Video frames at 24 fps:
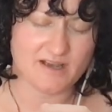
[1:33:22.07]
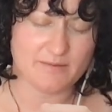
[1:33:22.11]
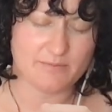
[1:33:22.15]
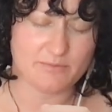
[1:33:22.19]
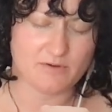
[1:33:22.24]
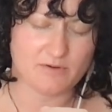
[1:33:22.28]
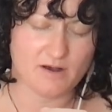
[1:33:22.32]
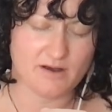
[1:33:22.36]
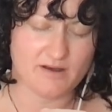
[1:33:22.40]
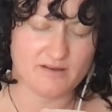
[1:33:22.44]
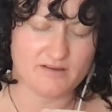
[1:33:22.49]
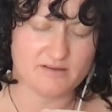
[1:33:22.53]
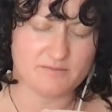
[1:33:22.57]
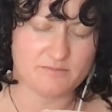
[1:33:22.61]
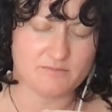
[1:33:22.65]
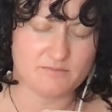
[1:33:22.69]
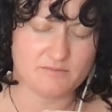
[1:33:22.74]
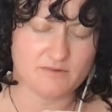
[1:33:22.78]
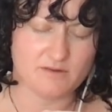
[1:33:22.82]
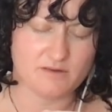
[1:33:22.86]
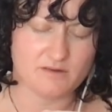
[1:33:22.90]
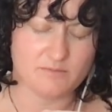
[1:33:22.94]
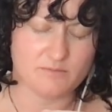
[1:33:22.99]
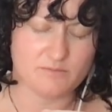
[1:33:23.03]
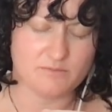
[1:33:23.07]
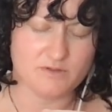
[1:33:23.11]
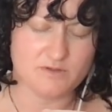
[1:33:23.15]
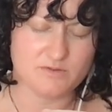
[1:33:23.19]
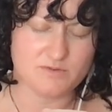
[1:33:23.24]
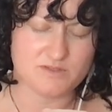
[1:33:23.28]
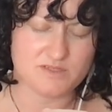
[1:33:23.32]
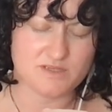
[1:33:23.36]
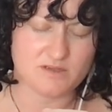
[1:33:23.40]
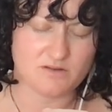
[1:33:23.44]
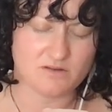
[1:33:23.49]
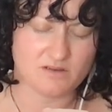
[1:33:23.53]
I brought
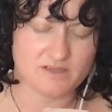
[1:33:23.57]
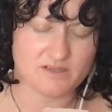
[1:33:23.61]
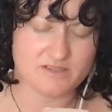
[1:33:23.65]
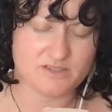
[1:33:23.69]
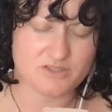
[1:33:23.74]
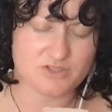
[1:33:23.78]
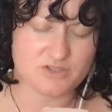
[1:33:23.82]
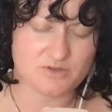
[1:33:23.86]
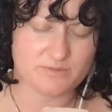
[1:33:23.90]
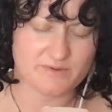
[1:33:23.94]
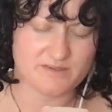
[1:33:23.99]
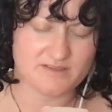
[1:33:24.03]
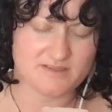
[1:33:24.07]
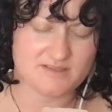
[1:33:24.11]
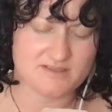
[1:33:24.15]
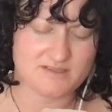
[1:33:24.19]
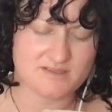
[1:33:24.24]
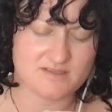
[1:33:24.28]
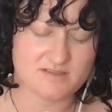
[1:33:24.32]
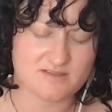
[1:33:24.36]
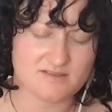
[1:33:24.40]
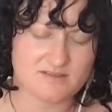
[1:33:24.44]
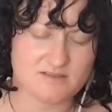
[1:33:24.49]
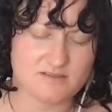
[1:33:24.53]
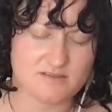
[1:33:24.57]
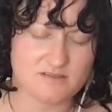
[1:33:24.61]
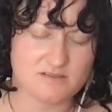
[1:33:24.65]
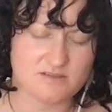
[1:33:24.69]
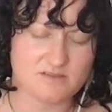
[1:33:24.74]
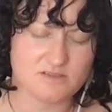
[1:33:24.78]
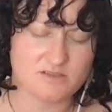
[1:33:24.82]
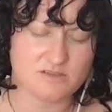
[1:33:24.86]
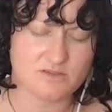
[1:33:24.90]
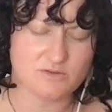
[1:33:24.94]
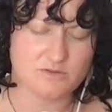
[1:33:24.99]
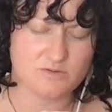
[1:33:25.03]
musical instruments
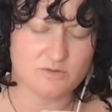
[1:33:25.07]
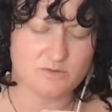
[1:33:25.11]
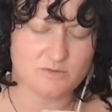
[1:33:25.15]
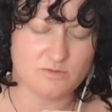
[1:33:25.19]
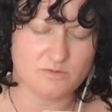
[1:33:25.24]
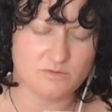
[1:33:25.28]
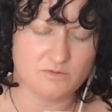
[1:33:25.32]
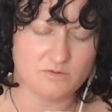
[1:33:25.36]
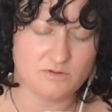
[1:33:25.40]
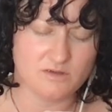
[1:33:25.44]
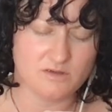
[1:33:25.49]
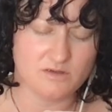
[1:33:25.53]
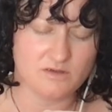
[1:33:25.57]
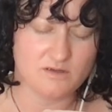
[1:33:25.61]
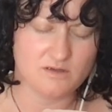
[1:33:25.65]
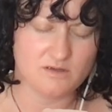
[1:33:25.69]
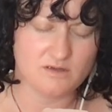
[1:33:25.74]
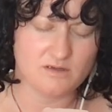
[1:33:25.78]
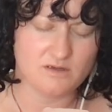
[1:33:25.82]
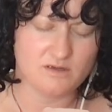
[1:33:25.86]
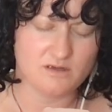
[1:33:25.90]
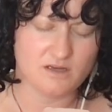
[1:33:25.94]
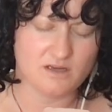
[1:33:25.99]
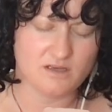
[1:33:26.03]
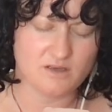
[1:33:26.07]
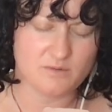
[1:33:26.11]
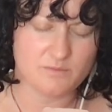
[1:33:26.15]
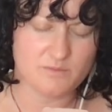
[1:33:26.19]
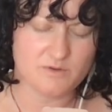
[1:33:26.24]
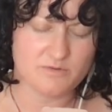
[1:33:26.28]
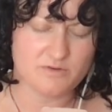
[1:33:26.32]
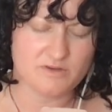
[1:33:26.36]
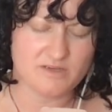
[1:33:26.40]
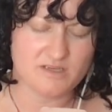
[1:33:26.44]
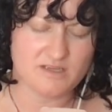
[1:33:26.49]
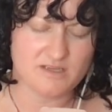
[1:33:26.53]
to a
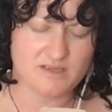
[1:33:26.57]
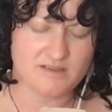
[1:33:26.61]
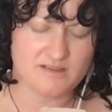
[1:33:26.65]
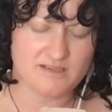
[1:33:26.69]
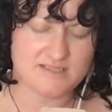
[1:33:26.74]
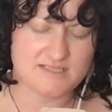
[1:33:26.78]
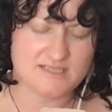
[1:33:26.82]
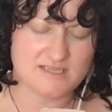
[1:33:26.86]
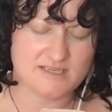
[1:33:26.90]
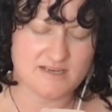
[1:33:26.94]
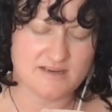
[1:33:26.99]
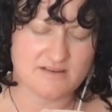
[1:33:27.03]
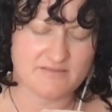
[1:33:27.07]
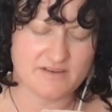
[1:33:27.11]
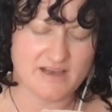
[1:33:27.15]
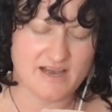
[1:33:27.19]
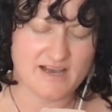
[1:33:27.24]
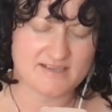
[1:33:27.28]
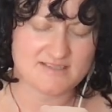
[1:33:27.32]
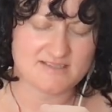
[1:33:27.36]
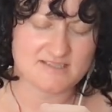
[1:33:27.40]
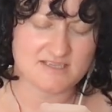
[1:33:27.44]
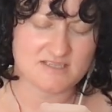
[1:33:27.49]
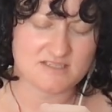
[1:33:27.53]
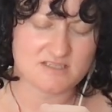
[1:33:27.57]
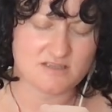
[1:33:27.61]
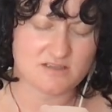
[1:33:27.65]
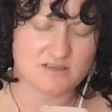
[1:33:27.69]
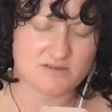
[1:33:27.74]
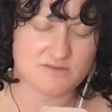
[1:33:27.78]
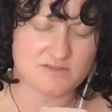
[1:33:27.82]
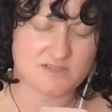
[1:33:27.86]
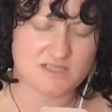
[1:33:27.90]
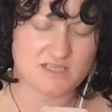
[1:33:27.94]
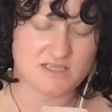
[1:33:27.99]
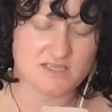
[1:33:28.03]
community that didn't have access to
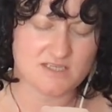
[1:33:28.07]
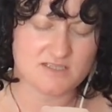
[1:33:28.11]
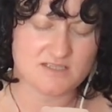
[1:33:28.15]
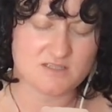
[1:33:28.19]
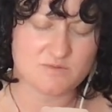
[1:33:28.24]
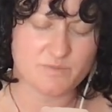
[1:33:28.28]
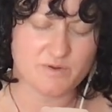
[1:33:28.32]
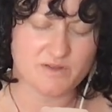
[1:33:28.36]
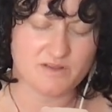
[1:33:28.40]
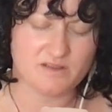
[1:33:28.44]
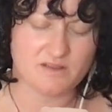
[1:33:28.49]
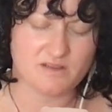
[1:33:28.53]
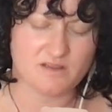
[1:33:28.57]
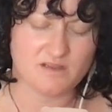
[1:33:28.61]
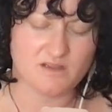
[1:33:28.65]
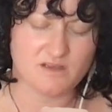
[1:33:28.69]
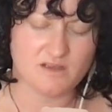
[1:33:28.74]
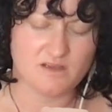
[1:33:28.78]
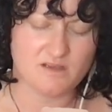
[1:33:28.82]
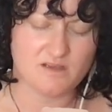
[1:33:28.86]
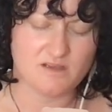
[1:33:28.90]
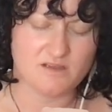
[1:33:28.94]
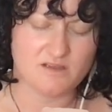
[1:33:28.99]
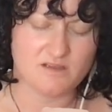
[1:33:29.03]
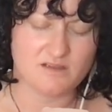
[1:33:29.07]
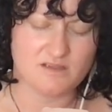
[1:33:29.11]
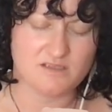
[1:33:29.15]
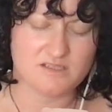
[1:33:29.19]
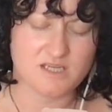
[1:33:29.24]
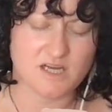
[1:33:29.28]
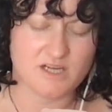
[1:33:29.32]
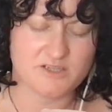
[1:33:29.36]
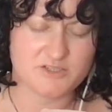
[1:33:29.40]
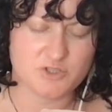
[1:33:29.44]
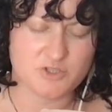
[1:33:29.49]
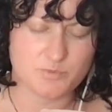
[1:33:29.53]
those things, but the
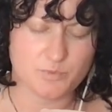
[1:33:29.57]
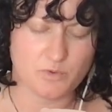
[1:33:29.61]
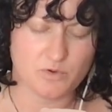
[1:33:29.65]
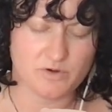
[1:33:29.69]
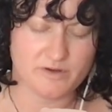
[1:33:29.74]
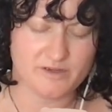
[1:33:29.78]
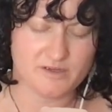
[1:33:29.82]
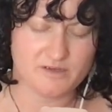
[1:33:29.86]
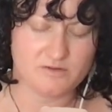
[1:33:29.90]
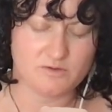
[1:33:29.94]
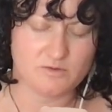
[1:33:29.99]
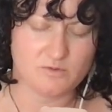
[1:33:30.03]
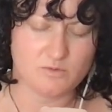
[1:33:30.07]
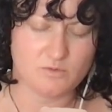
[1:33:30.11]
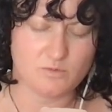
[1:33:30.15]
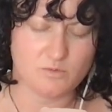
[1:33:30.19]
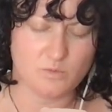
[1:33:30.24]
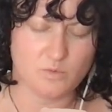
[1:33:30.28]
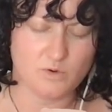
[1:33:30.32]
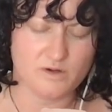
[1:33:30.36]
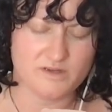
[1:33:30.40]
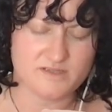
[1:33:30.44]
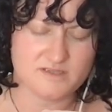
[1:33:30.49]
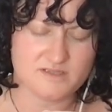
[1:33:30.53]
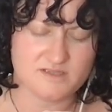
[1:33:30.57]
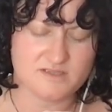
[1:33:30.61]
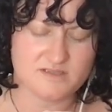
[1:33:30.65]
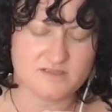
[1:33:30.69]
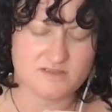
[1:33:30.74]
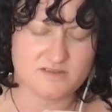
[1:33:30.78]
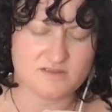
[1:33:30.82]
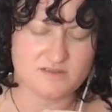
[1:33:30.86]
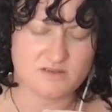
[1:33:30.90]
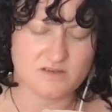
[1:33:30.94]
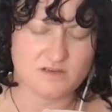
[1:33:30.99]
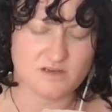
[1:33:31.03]
touch point
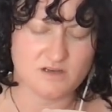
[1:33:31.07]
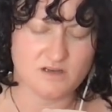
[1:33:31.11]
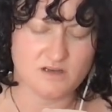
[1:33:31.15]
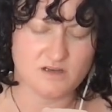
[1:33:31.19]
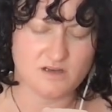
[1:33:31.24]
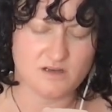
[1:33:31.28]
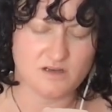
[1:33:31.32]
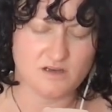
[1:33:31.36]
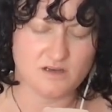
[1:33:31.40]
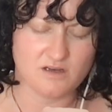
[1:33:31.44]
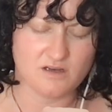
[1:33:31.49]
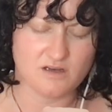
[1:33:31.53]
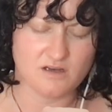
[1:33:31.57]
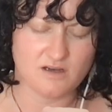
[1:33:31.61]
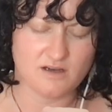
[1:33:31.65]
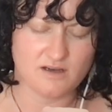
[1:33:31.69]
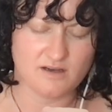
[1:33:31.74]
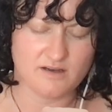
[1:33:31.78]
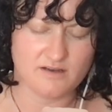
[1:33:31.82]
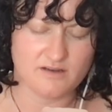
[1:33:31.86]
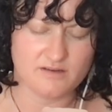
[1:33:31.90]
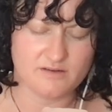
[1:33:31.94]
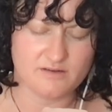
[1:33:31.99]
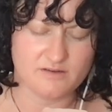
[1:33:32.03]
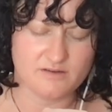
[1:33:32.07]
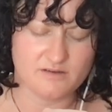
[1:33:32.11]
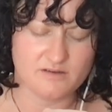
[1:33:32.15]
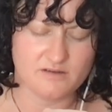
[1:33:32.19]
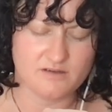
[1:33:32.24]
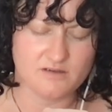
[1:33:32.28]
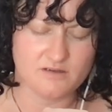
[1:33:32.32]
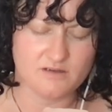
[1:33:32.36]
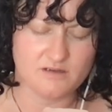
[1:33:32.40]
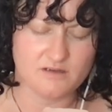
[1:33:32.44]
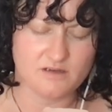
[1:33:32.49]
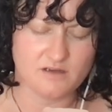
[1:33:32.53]
was a
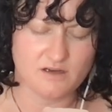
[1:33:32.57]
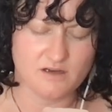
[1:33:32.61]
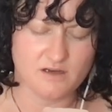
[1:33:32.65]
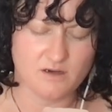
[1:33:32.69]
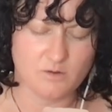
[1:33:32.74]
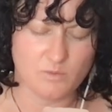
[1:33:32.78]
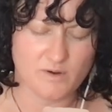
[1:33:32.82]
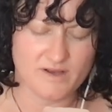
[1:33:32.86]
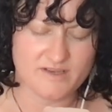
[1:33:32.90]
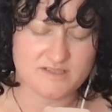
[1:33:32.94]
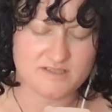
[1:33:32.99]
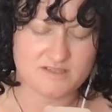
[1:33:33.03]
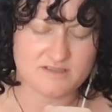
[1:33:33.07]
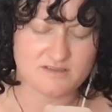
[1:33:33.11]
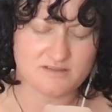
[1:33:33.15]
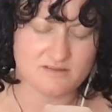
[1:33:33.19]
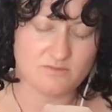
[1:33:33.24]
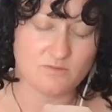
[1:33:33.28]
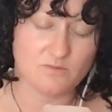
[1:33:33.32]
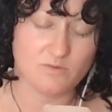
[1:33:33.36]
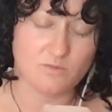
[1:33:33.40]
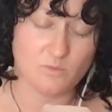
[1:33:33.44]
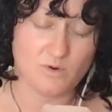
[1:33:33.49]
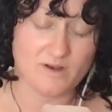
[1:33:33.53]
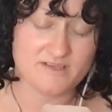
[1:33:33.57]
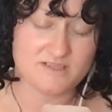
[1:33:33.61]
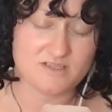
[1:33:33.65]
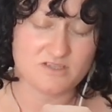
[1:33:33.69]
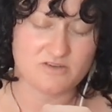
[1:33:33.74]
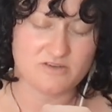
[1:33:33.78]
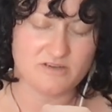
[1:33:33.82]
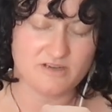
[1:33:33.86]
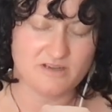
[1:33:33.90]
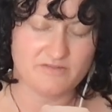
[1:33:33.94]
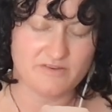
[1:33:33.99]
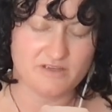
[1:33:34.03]

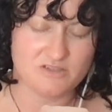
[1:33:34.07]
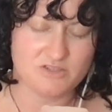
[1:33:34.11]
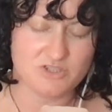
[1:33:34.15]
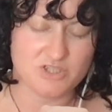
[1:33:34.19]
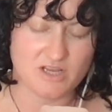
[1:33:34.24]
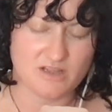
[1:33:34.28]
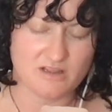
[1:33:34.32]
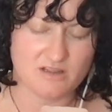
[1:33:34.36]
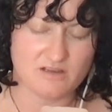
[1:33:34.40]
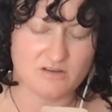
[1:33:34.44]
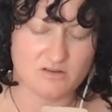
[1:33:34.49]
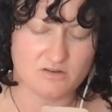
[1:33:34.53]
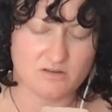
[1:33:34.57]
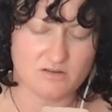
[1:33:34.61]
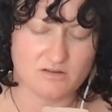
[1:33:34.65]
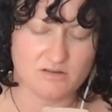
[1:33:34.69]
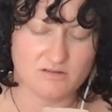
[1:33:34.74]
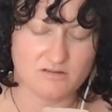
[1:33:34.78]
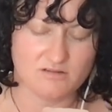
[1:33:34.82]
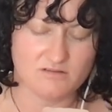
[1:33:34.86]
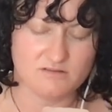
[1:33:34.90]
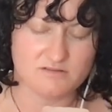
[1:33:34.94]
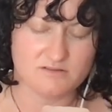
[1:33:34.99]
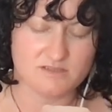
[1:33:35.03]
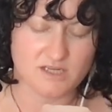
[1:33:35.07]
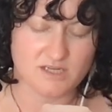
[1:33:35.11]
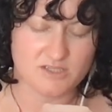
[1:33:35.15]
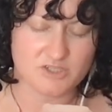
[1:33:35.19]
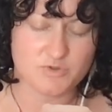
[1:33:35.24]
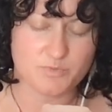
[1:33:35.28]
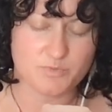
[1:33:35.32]
Western evangelical touch point.